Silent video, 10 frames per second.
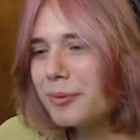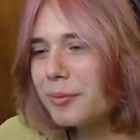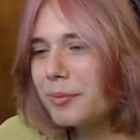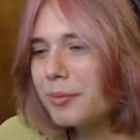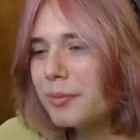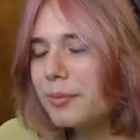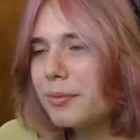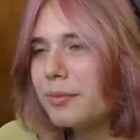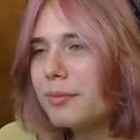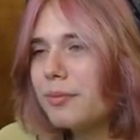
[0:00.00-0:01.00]

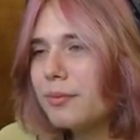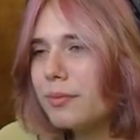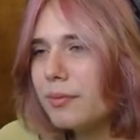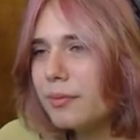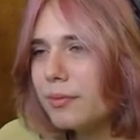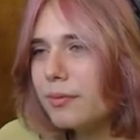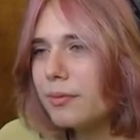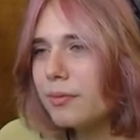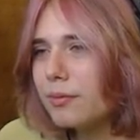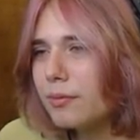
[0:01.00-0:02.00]

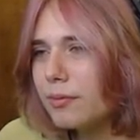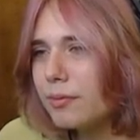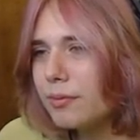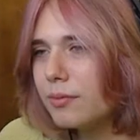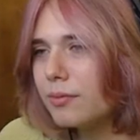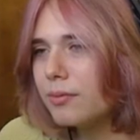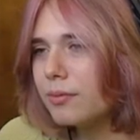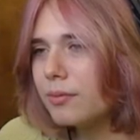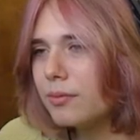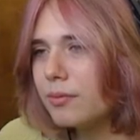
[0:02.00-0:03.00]

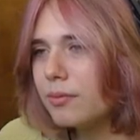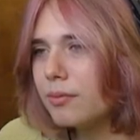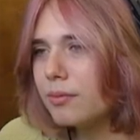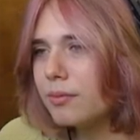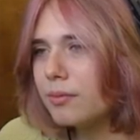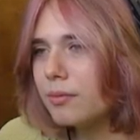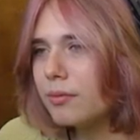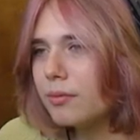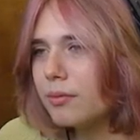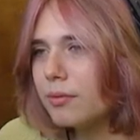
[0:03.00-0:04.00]

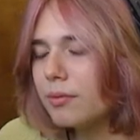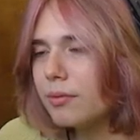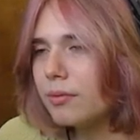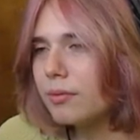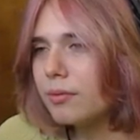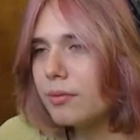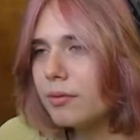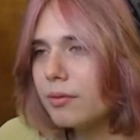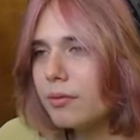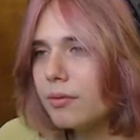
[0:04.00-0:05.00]

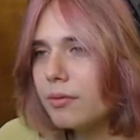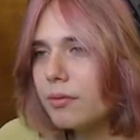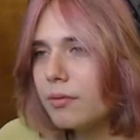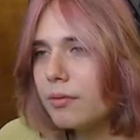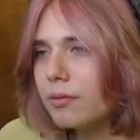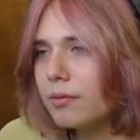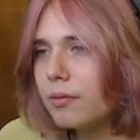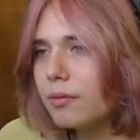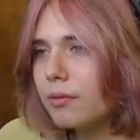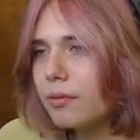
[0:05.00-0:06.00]

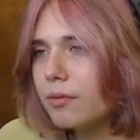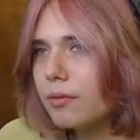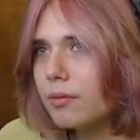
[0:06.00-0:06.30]
The person shown says nothing.